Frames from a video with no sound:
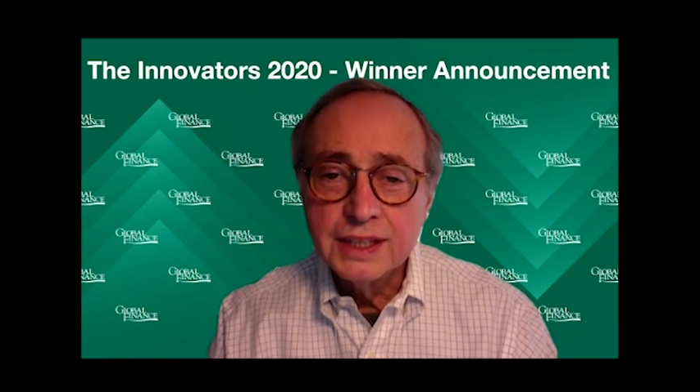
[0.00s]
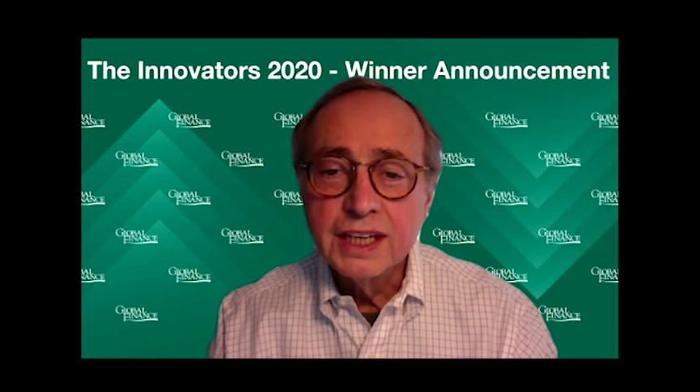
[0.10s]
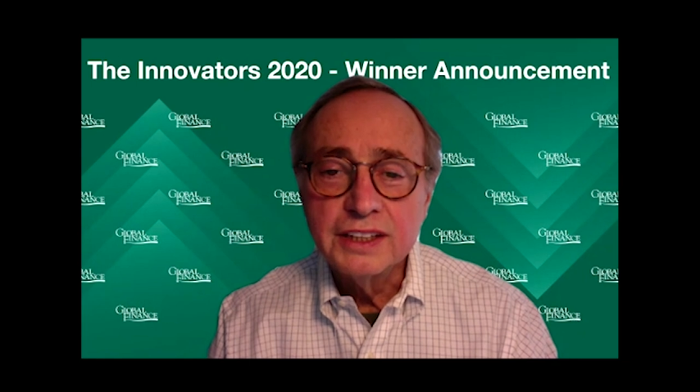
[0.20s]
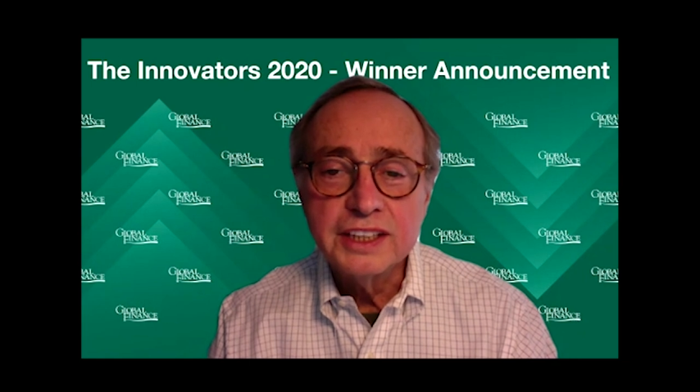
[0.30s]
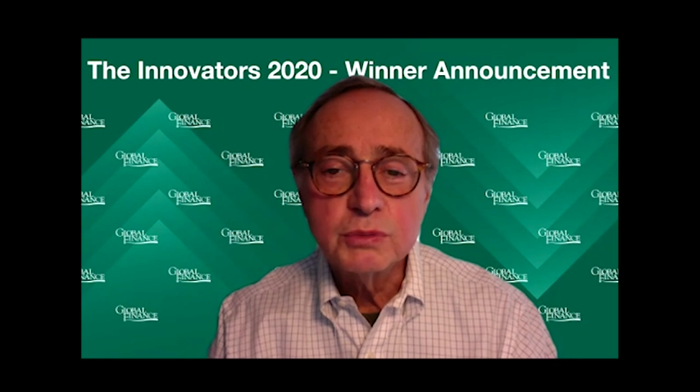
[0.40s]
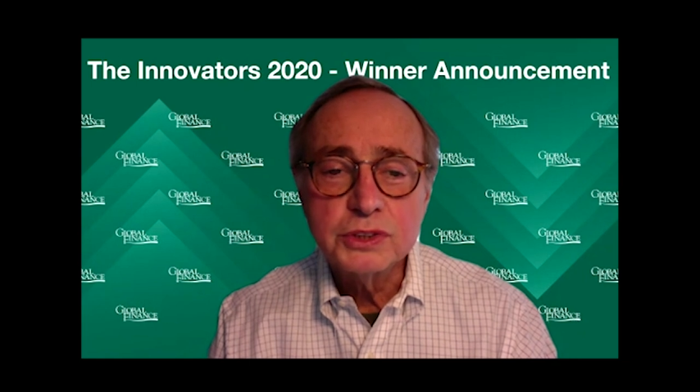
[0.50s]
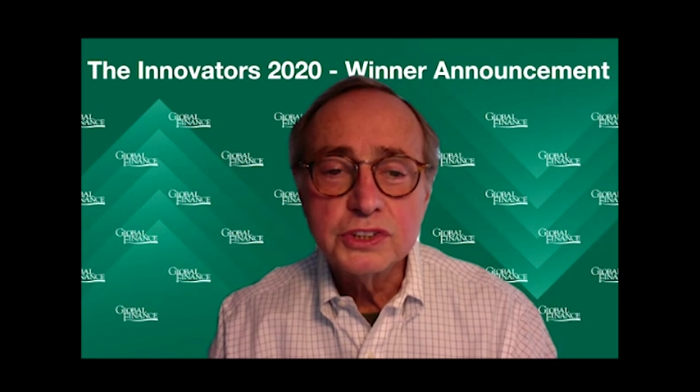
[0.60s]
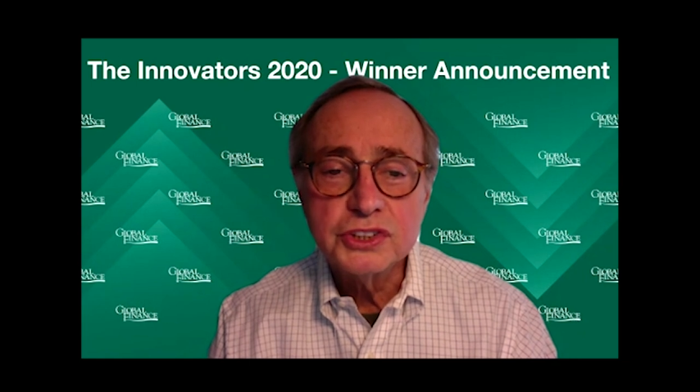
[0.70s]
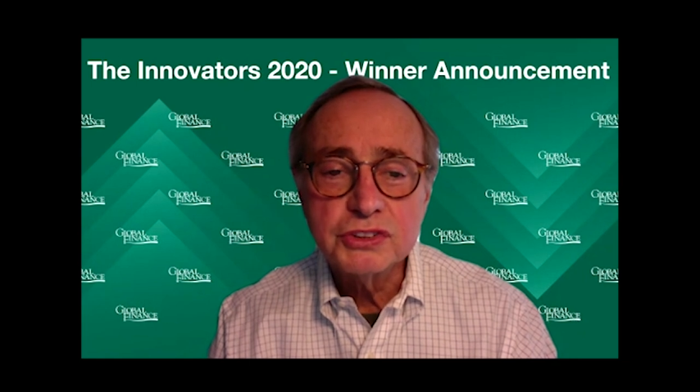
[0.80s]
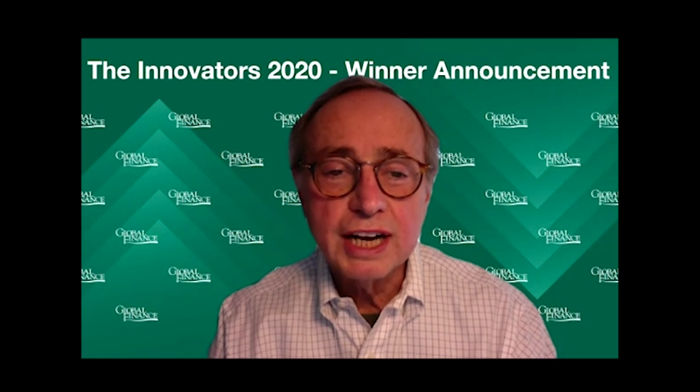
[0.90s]
Anita will
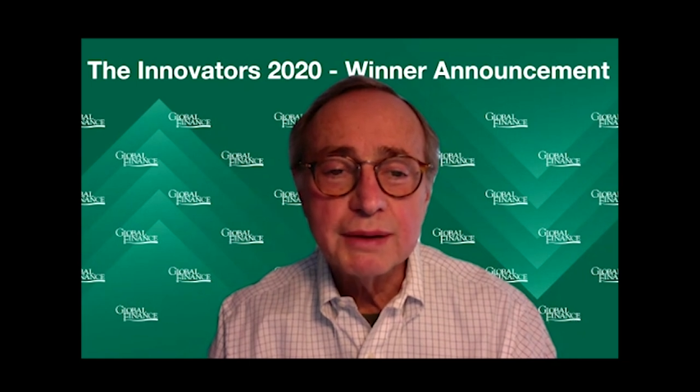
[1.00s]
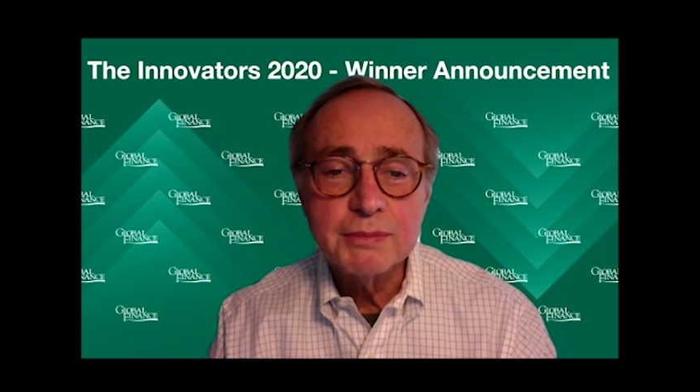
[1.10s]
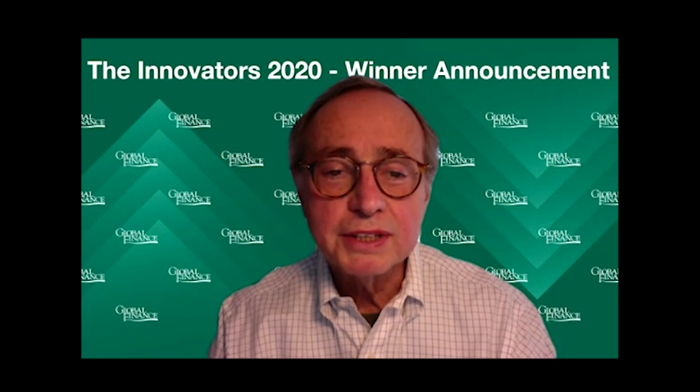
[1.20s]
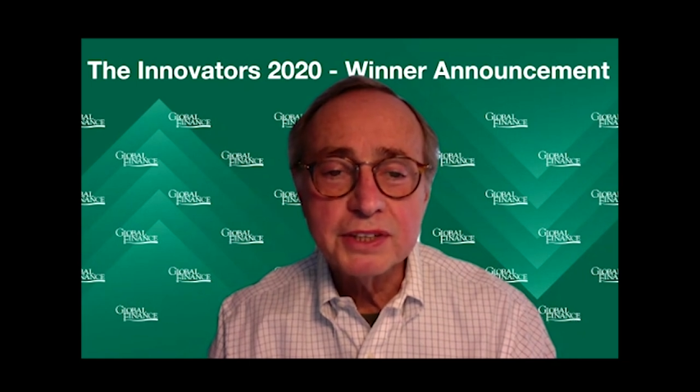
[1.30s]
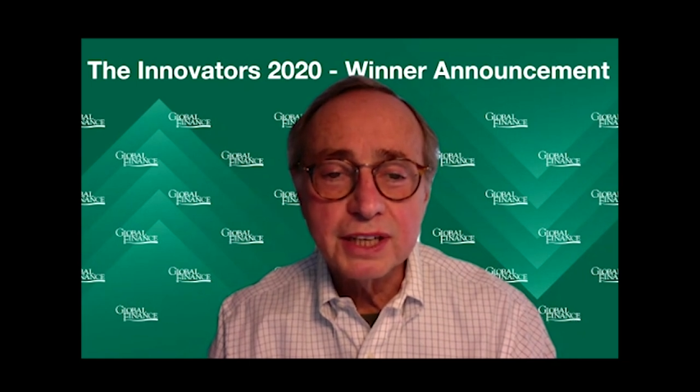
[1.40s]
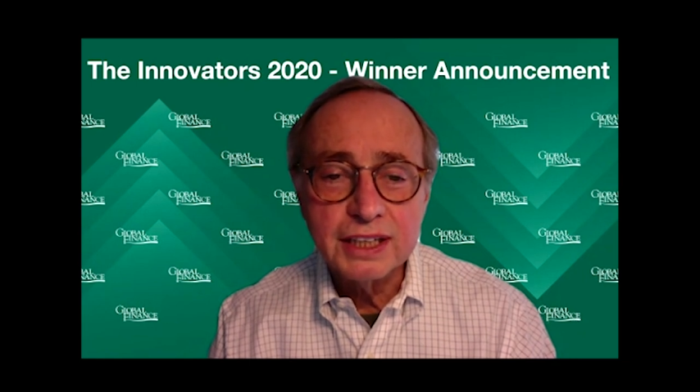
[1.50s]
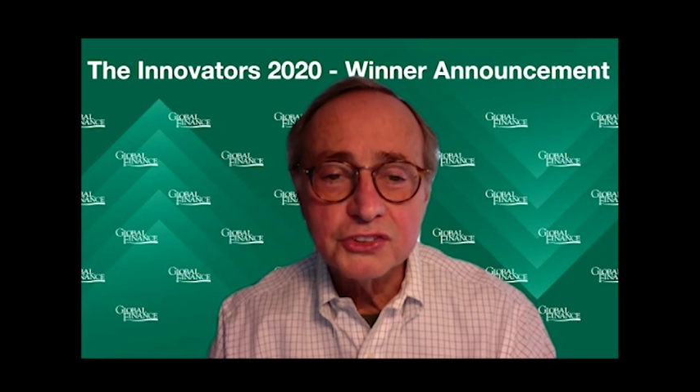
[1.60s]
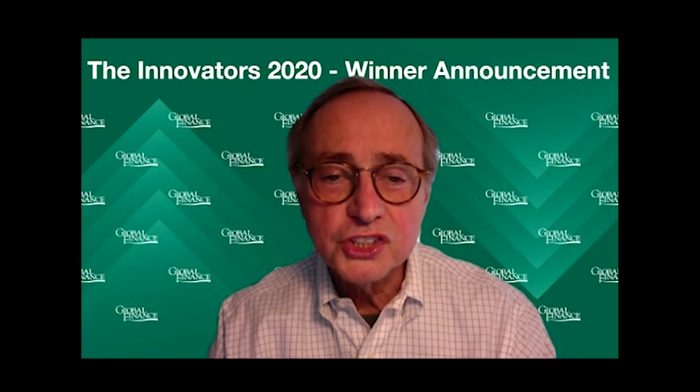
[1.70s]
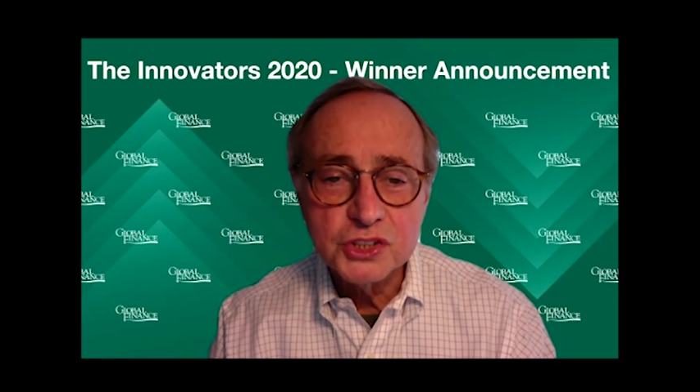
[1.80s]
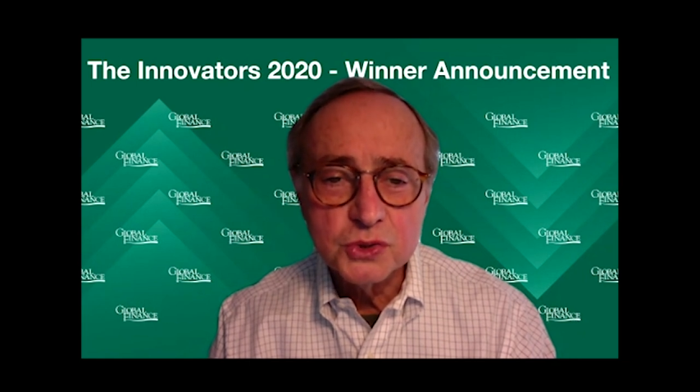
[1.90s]
describe the
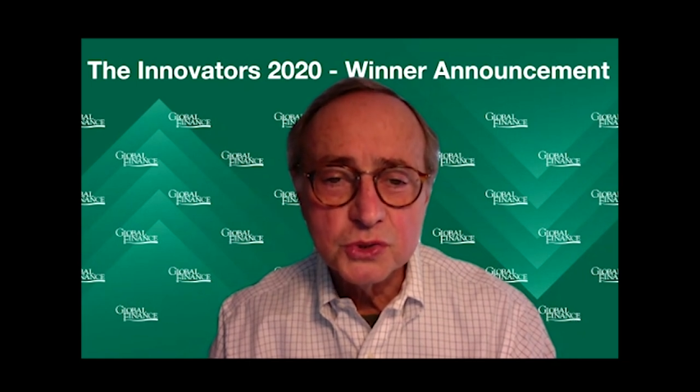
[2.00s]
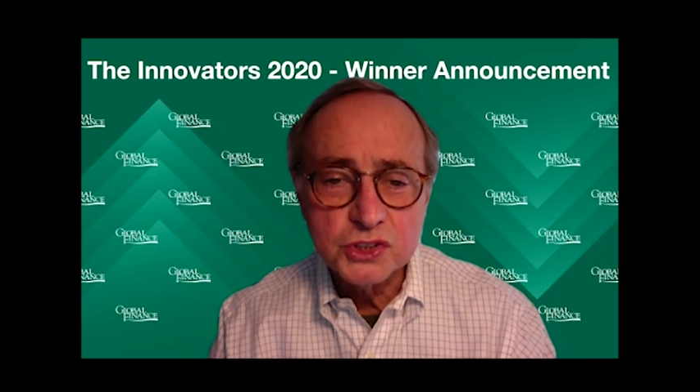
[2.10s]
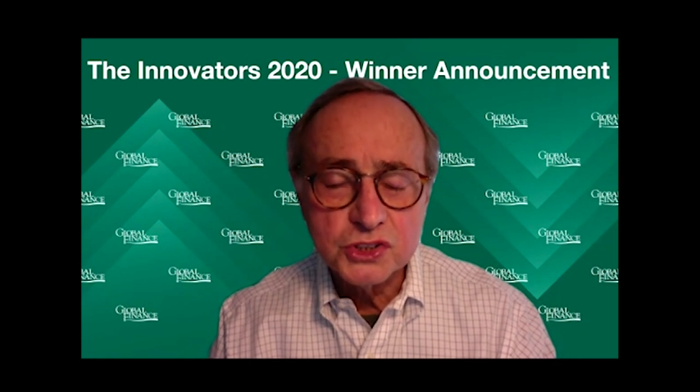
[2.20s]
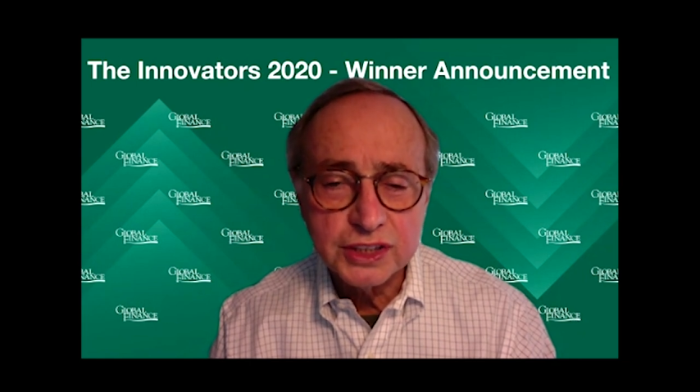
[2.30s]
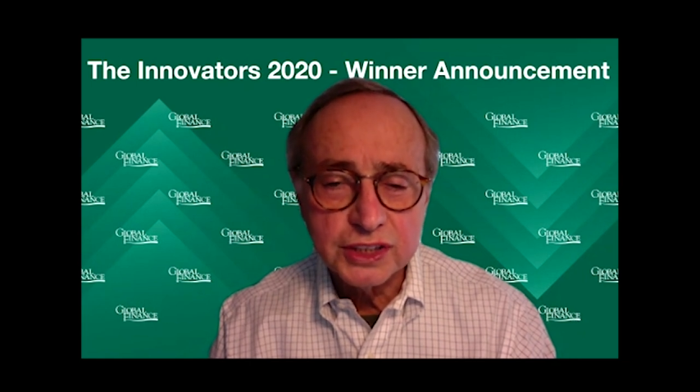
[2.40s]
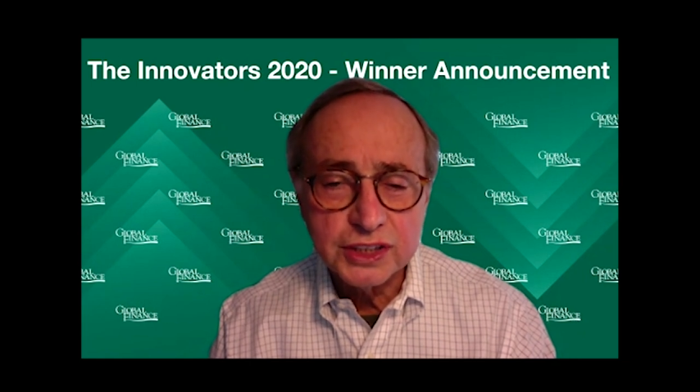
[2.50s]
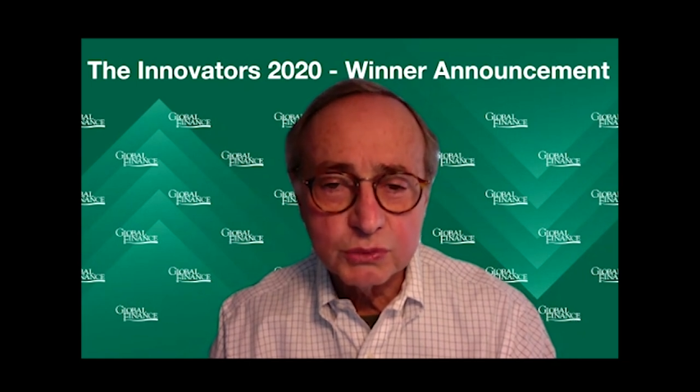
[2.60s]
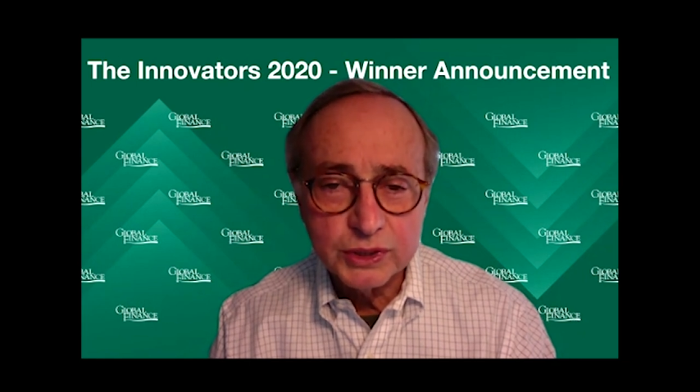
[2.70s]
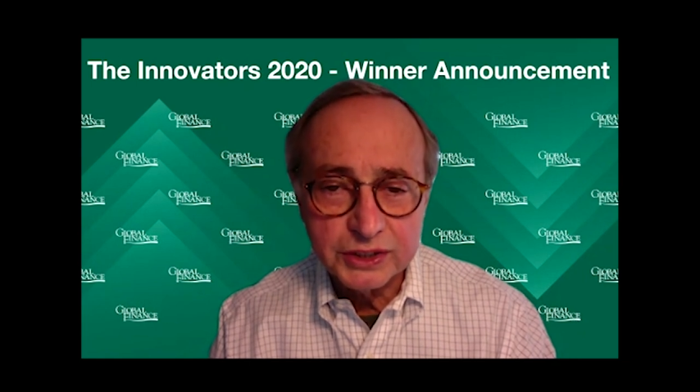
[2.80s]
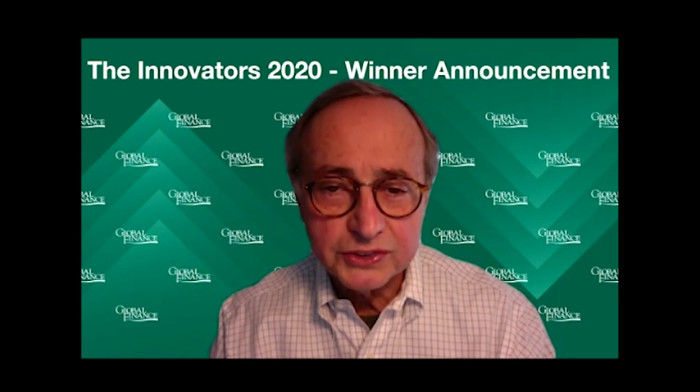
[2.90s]
methodology used to select the
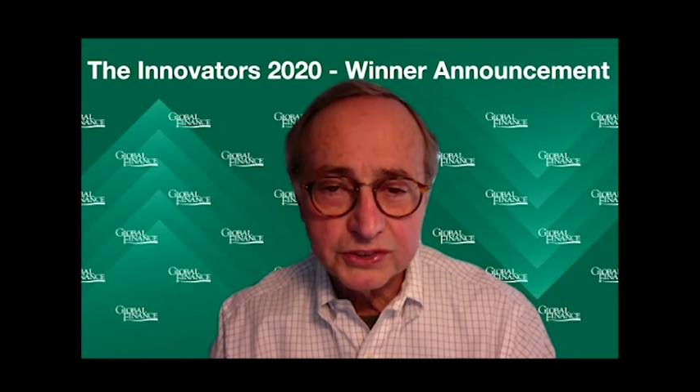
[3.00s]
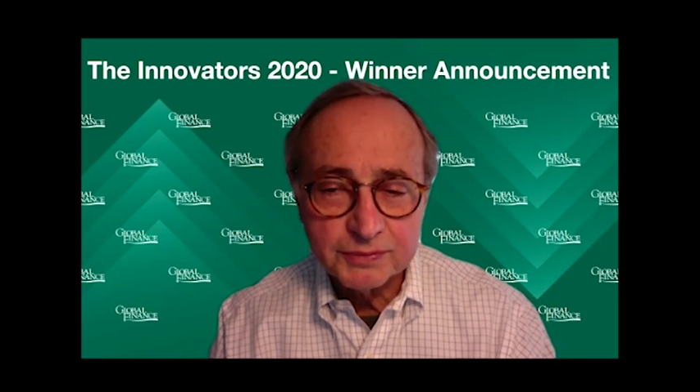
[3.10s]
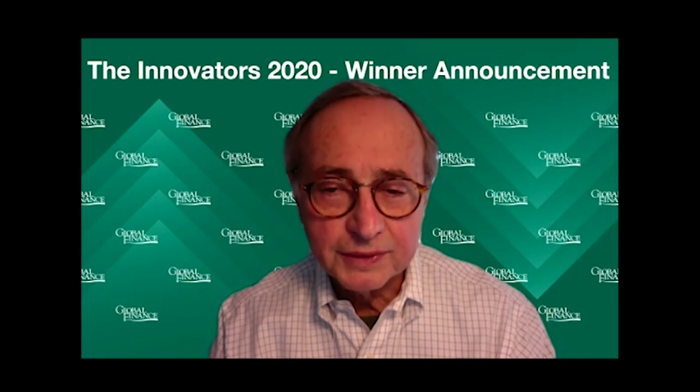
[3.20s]
winners.